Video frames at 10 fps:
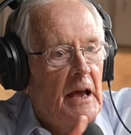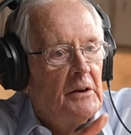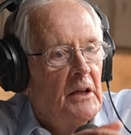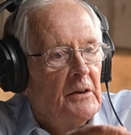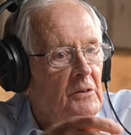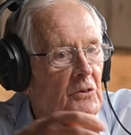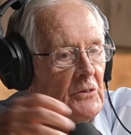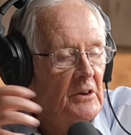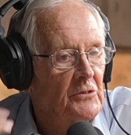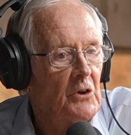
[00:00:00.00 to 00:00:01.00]
then,
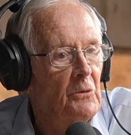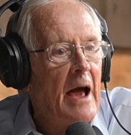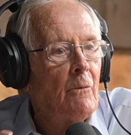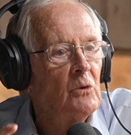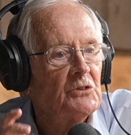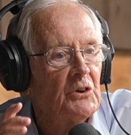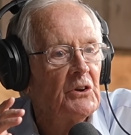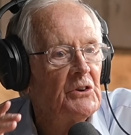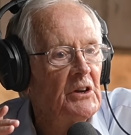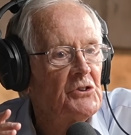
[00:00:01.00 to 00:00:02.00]
so that was the
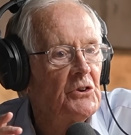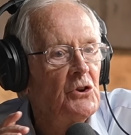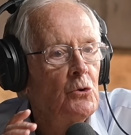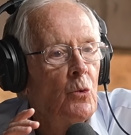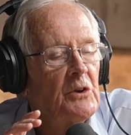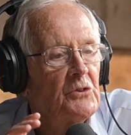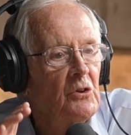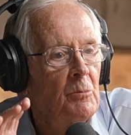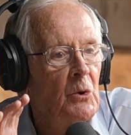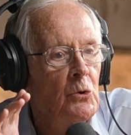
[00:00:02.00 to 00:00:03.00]
condition. You went to
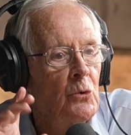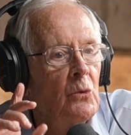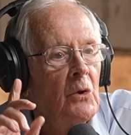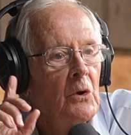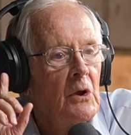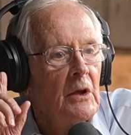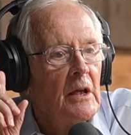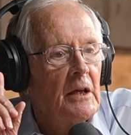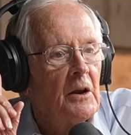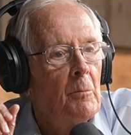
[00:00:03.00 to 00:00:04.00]
the moon
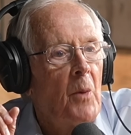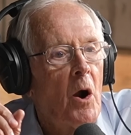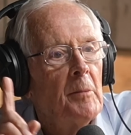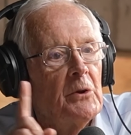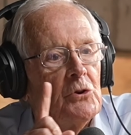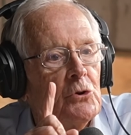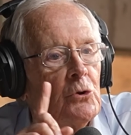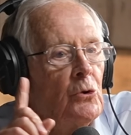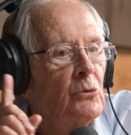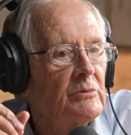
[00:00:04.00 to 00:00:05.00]
in a
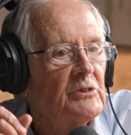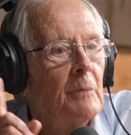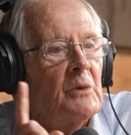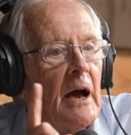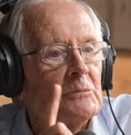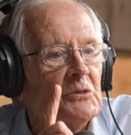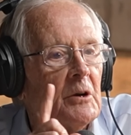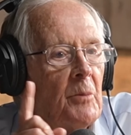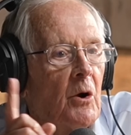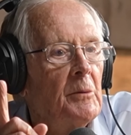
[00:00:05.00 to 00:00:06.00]
barbecue, sometimes in
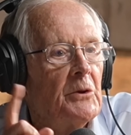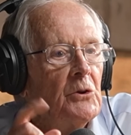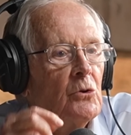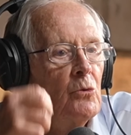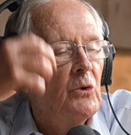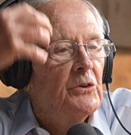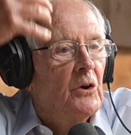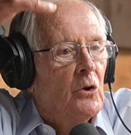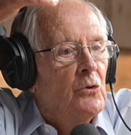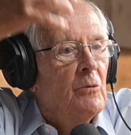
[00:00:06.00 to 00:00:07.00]
a barbecue, with the
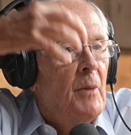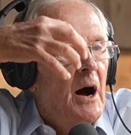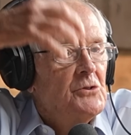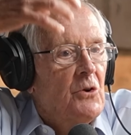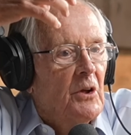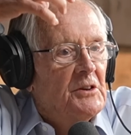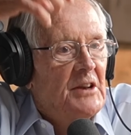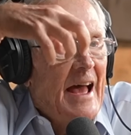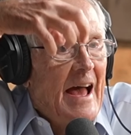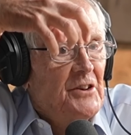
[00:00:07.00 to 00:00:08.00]
lunar module
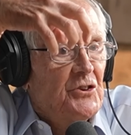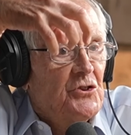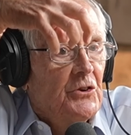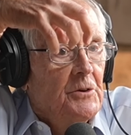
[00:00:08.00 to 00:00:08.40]
attached.